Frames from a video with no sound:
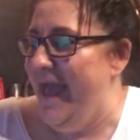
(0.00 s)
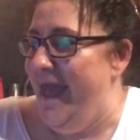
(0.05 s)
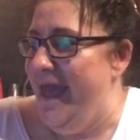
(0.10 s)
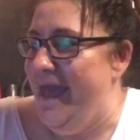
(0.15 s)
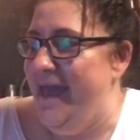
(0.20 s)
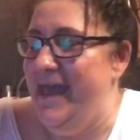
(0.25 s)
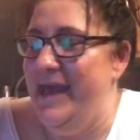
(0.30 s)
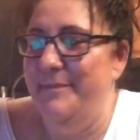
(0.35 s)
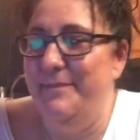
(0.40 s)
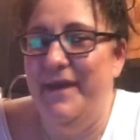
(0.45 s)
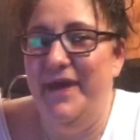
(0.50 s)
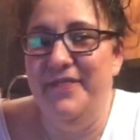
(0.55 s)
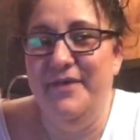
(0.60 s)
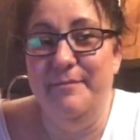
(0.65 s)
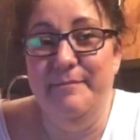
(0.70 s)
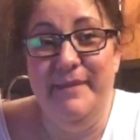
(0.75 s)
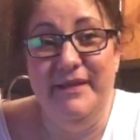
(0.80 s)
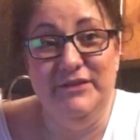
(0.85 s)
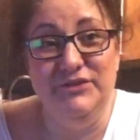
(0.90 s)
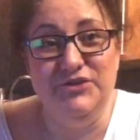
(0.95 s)
Uh, better
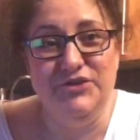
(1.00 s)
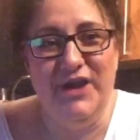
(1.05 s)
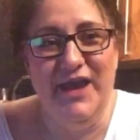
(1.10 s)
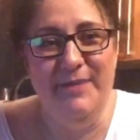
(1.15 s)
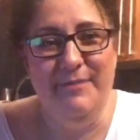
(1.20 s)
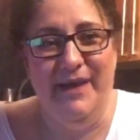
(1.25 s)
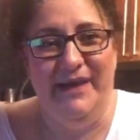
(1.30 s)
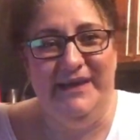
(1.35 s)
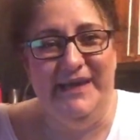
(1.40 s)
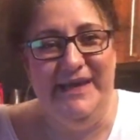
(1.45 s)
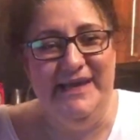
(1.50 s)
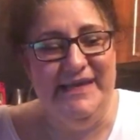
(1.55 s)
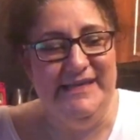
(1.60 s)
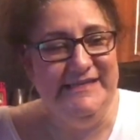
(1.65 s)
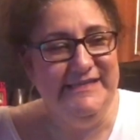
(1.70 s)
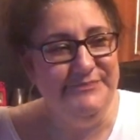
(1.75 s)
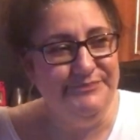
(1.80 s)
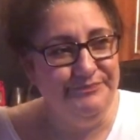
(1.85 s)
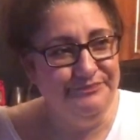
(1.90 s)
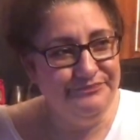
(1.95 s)
than Milk Tray Man, he
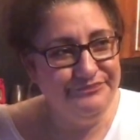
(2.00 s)
is.